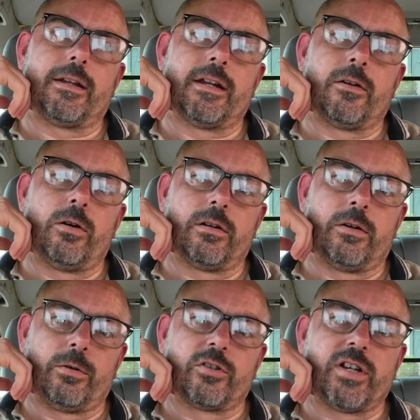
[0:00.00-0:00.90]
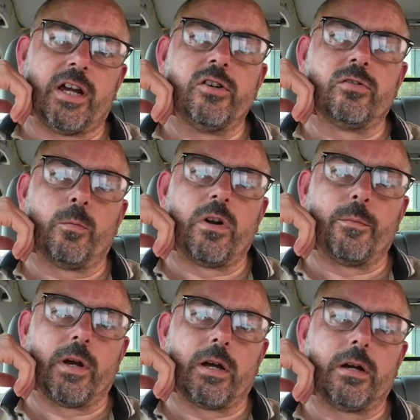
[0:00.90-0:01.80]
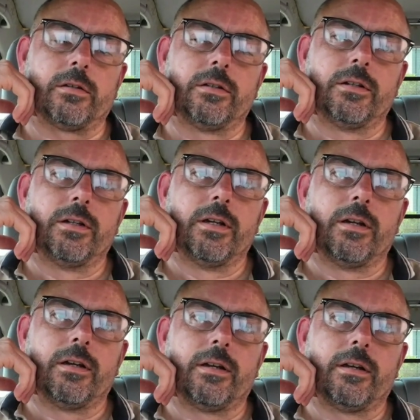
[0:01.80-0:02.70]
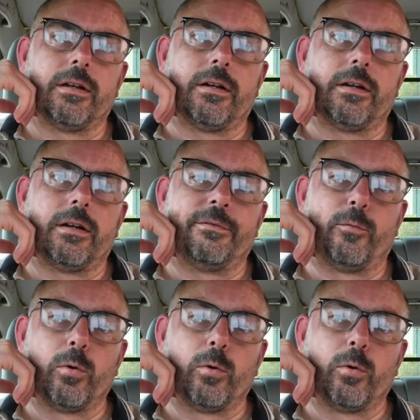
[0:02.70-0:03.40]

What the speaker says: did an oil change on one of my cars. I'm